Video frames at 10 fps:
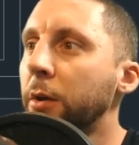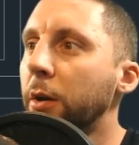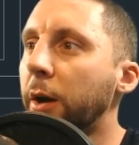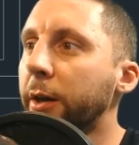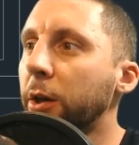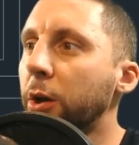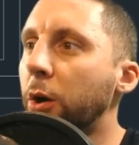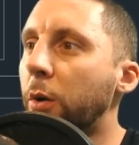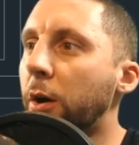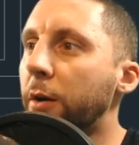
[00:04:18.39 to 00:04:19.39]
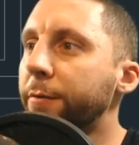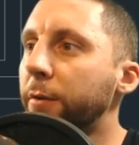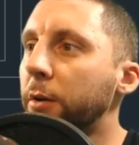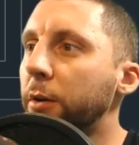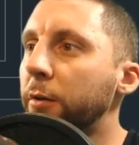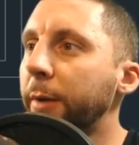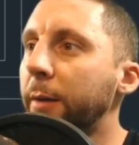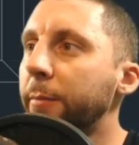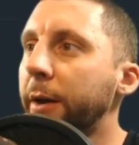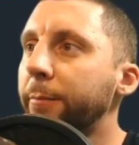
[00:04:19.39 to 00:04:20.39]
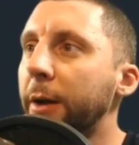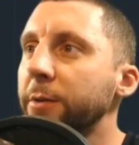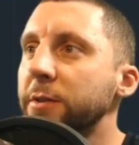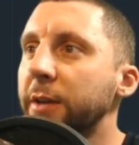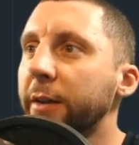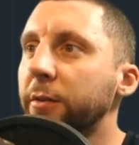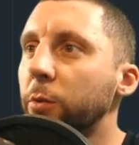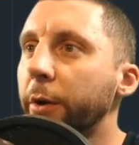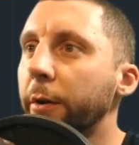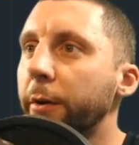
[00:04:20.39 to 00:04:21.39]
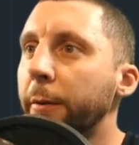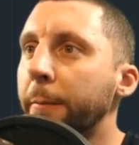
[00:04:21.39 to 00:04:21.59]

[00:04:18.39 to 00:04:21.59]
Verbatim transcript: I can go off of, man, my mouse is acting weird.